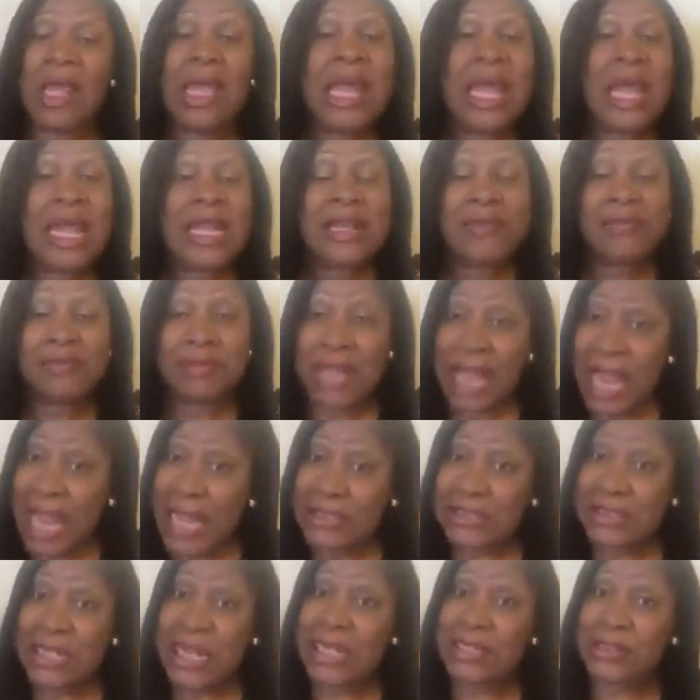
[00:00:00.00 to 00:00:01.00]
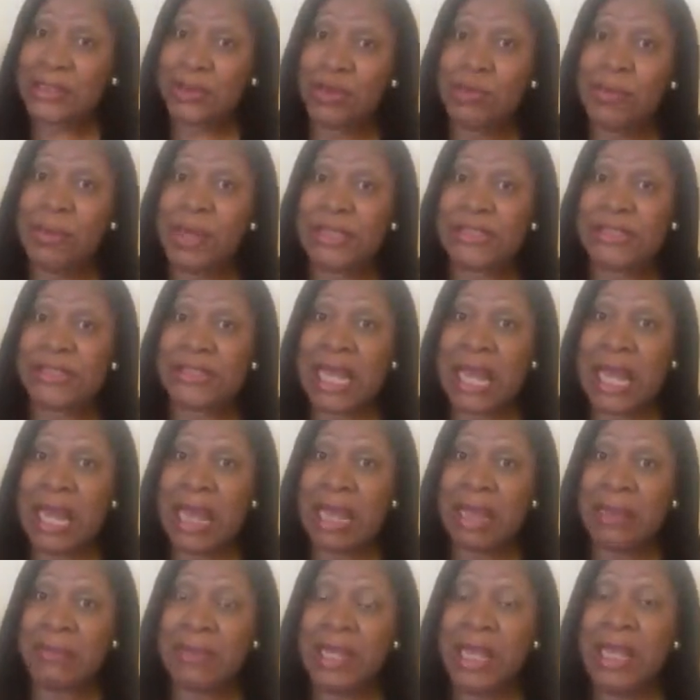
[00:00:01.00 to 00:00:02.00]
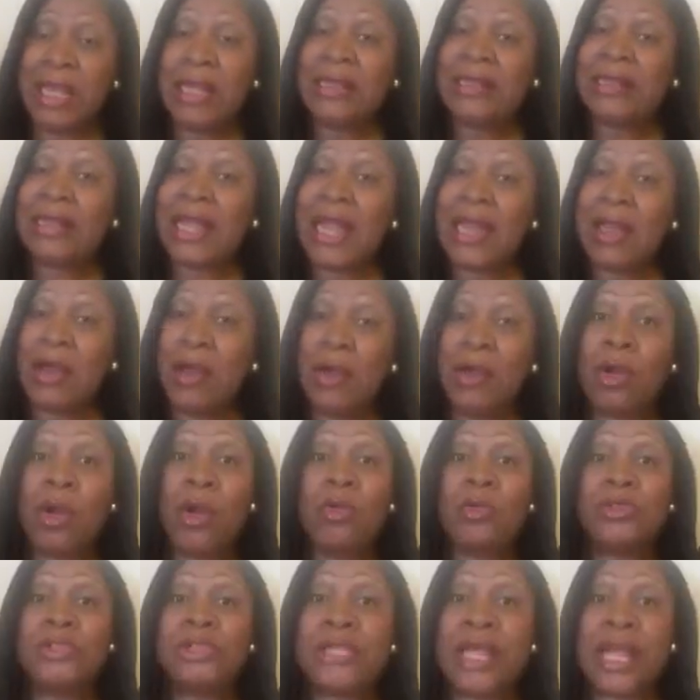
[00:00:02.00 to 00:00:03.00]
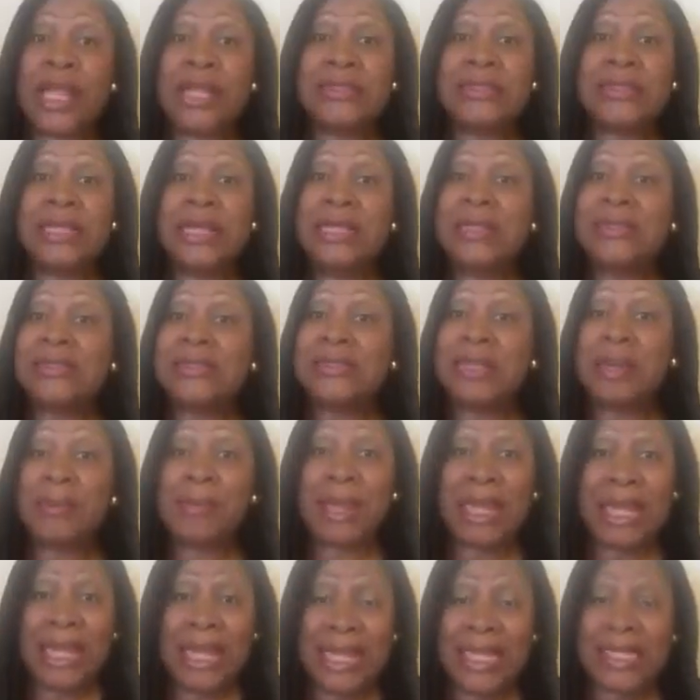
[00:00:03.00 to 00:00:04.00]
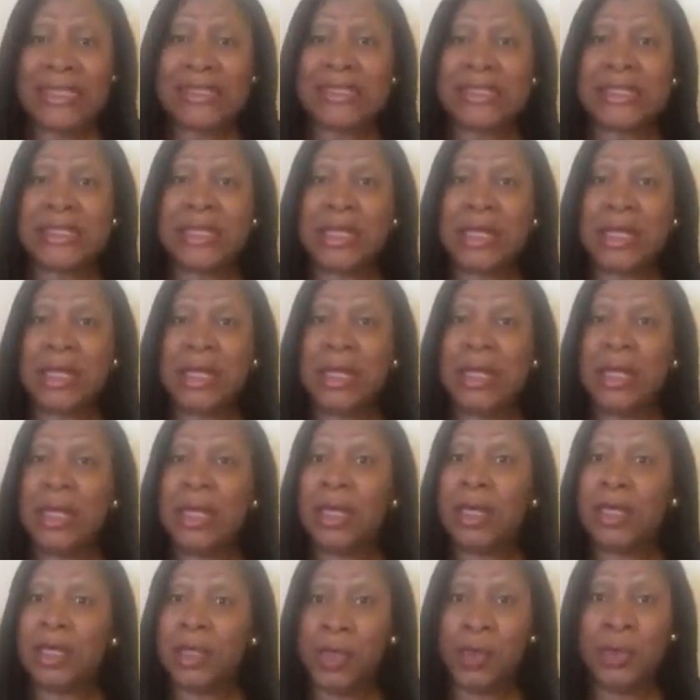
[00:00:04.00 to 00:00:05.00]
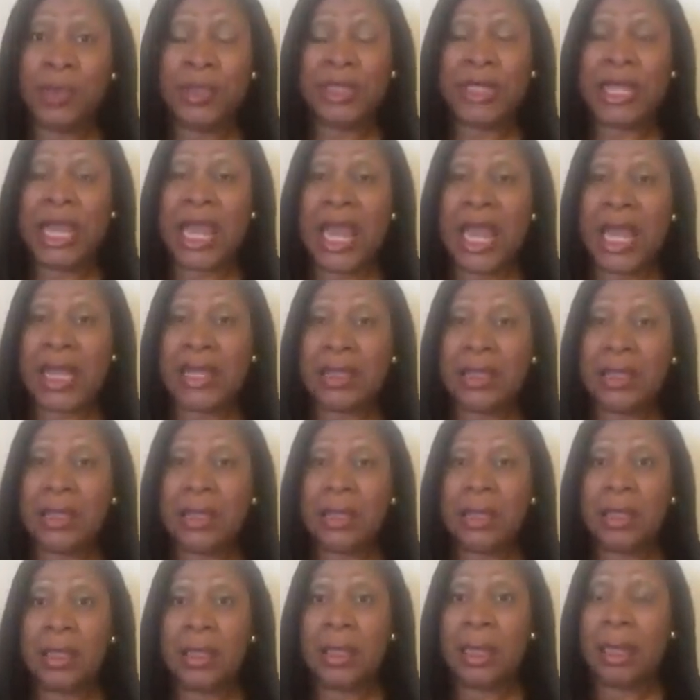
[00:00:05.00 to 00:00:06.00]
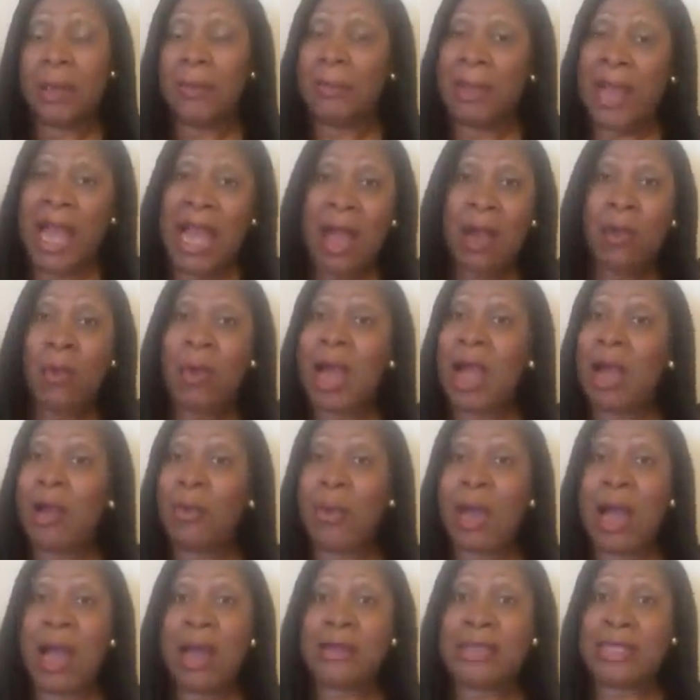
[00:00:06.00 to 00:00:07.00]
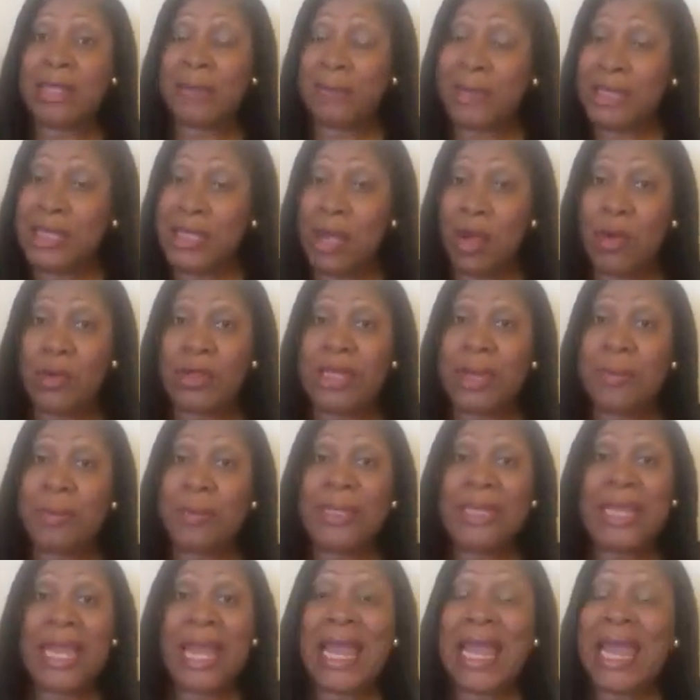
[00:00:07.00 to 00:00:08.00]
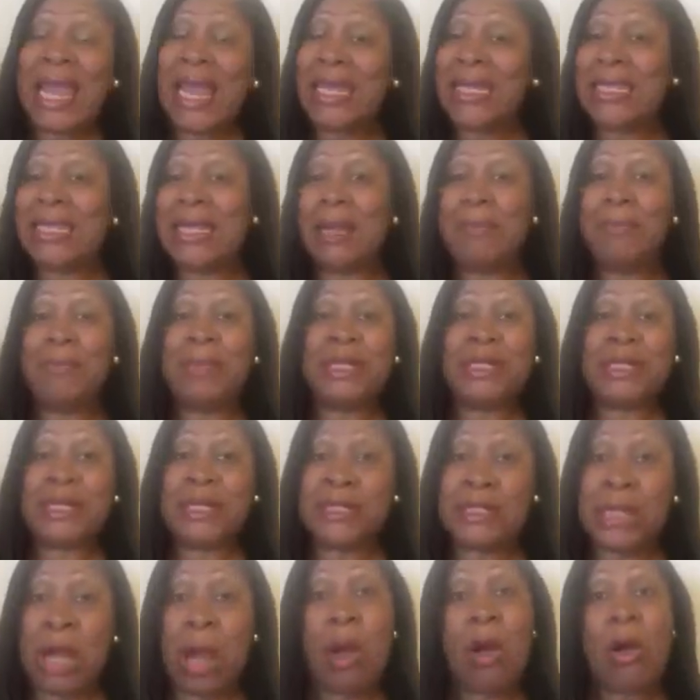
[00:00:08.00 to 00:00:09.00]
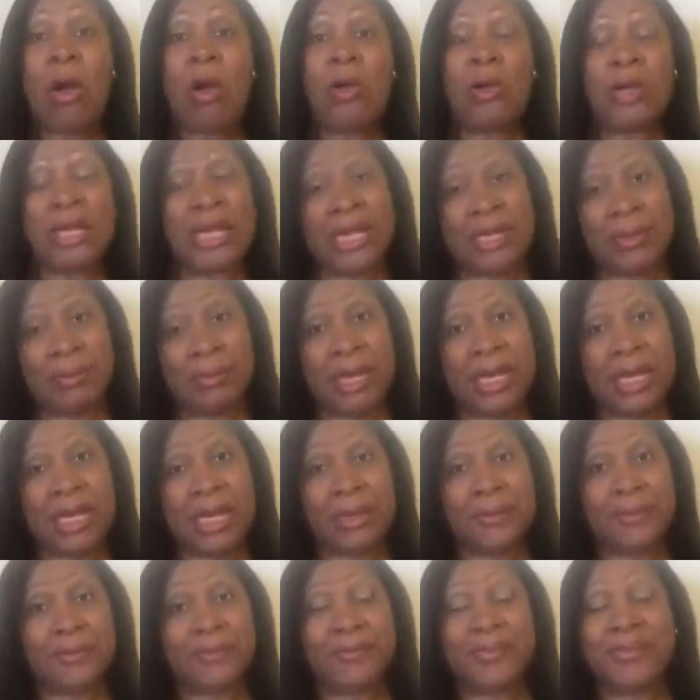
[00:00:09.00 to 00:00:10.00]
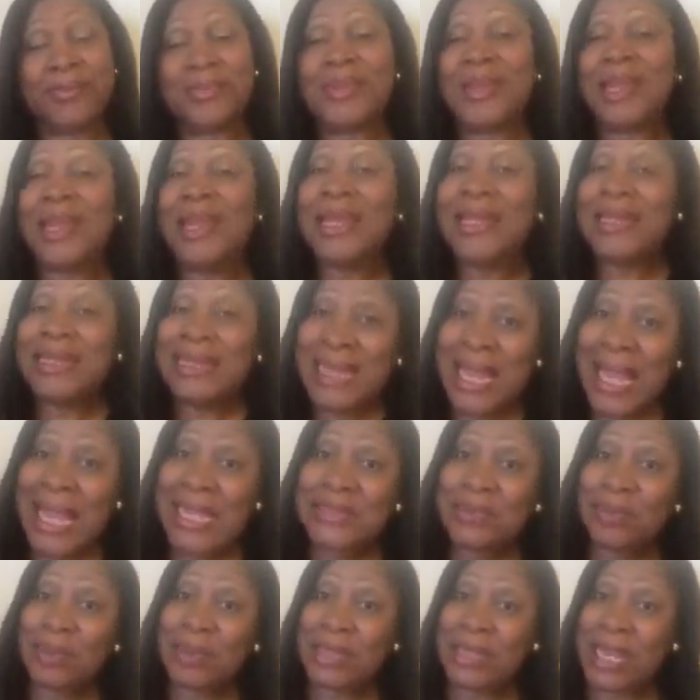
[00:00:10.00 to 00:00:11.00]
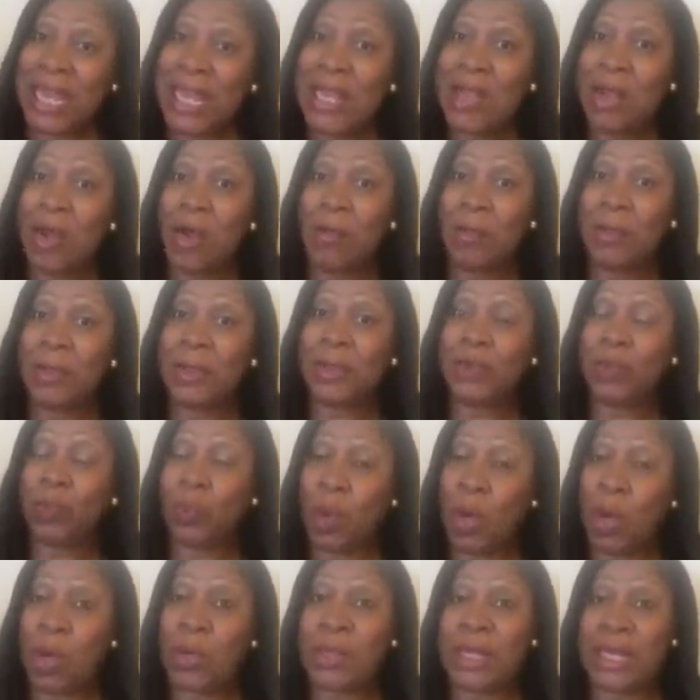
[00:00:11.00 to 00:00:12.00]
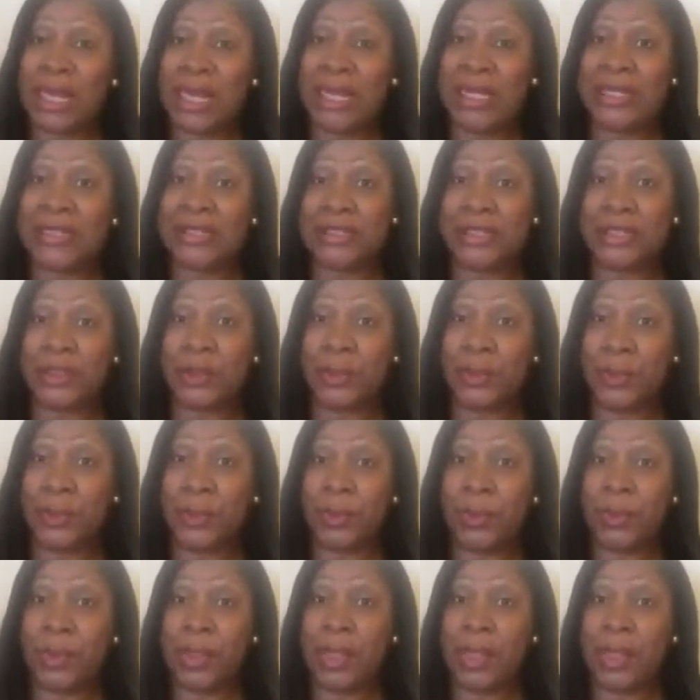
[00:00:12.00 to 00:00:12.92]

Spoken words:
And if that take too much time, they gonna go chase some easier cootie cat. Bow wow wow, yippee yo, yippee yay, ain't nothing but the dog in me. That's what they gonna put work into.